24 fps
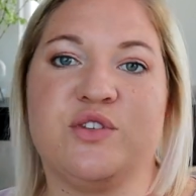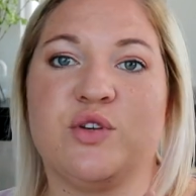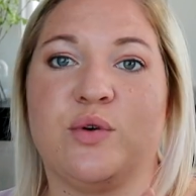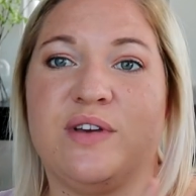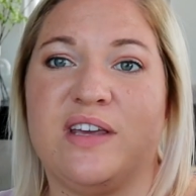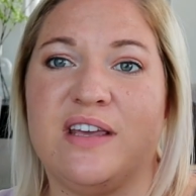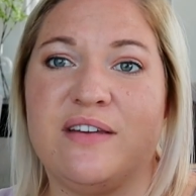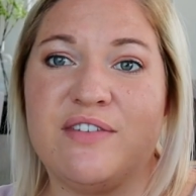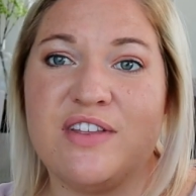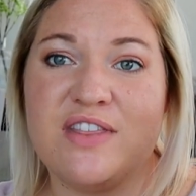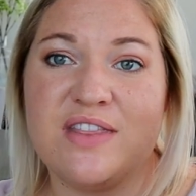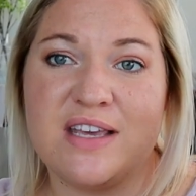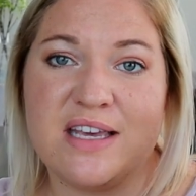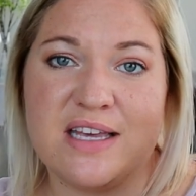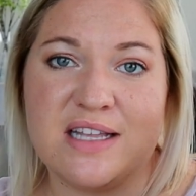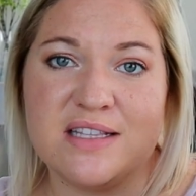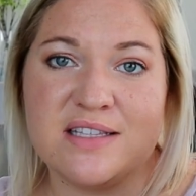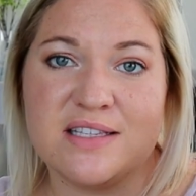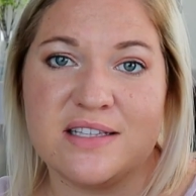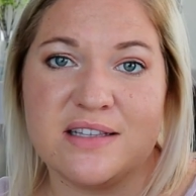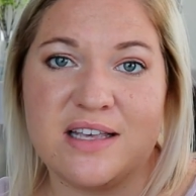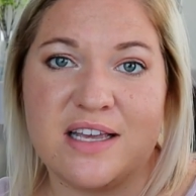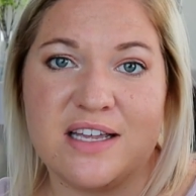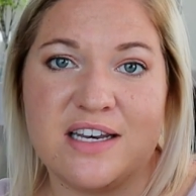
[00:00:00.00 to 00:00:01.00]
So even the
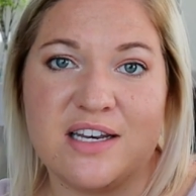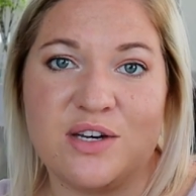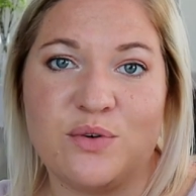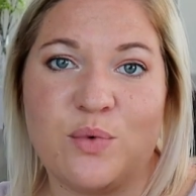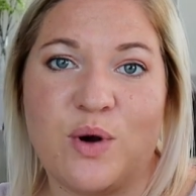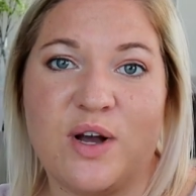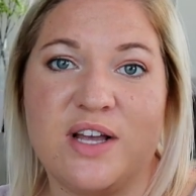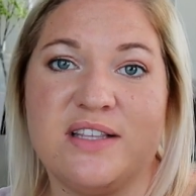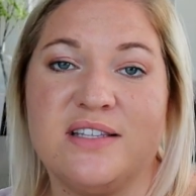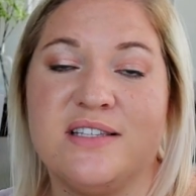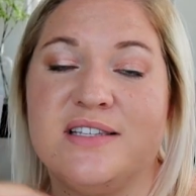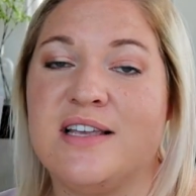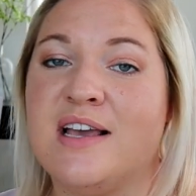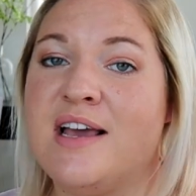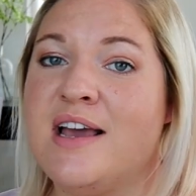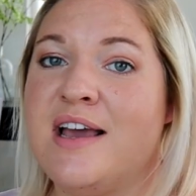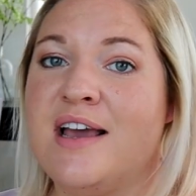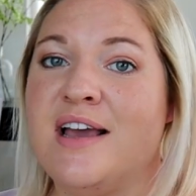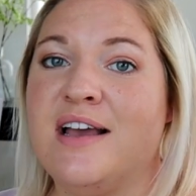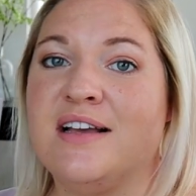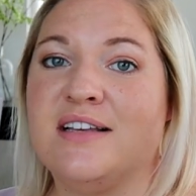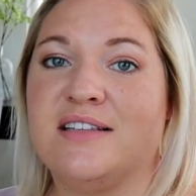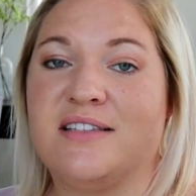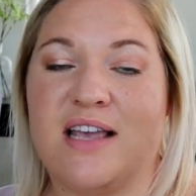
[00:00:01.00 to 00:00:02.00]
insulated ones
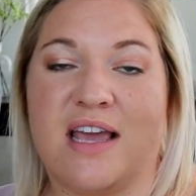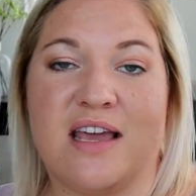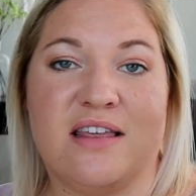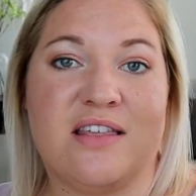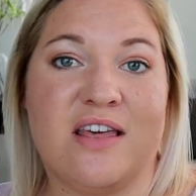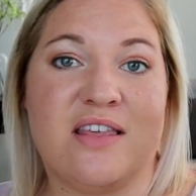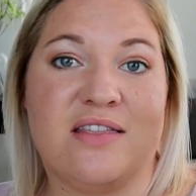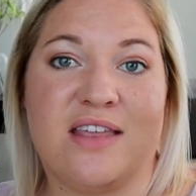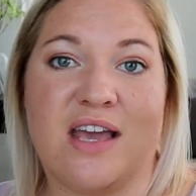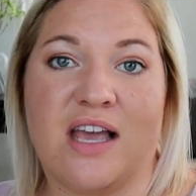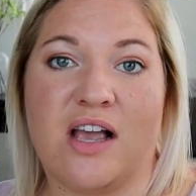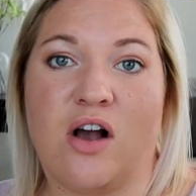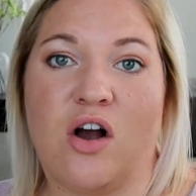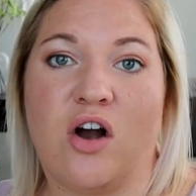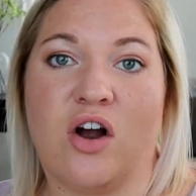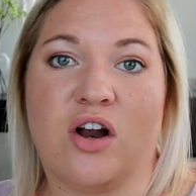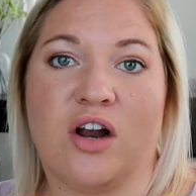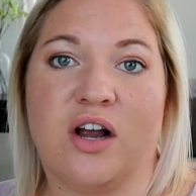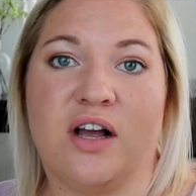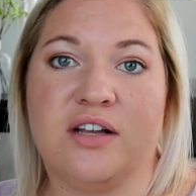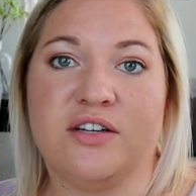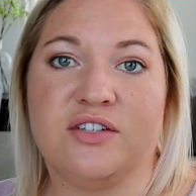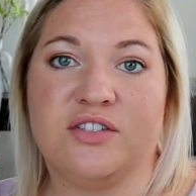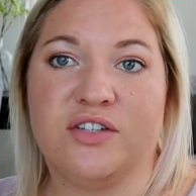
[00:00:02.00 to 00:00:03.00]
say that they
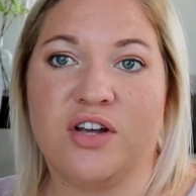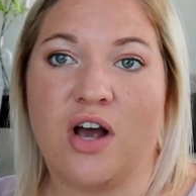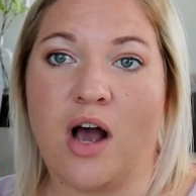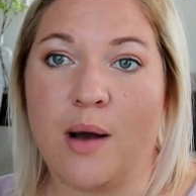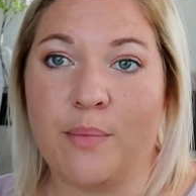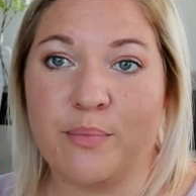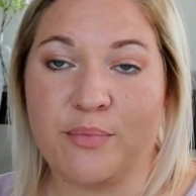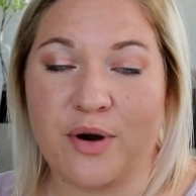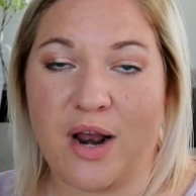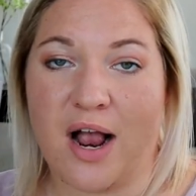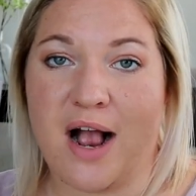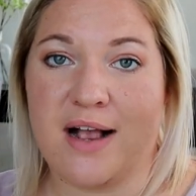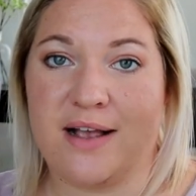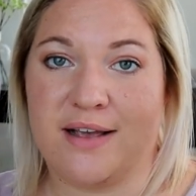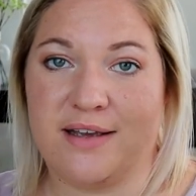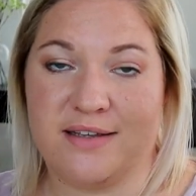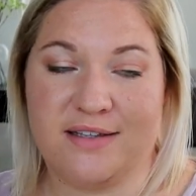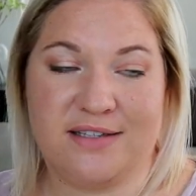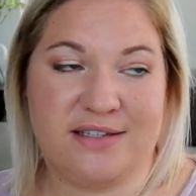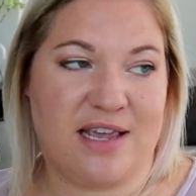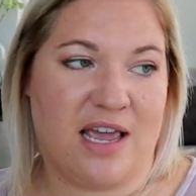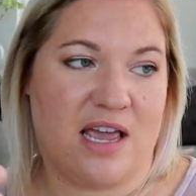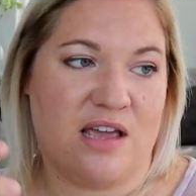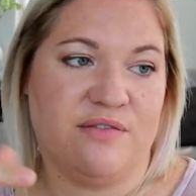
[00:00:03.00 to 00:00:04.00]
are top rack
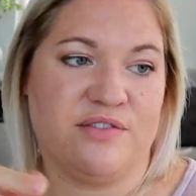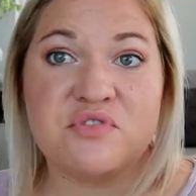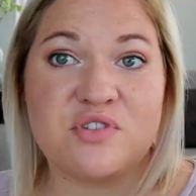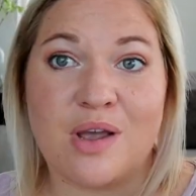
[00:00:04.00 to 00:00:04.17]
safe.